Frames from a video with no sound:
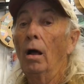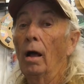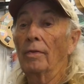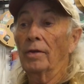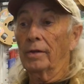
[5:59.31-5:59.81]

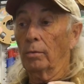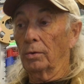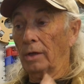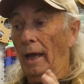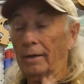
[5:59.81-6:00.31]
and that there
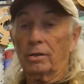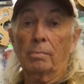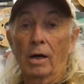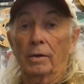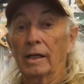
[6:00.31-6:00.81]
was X
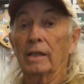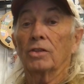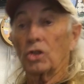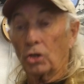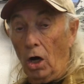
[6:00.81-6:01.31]
amount in
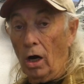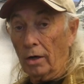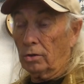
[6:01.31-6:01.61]
stock.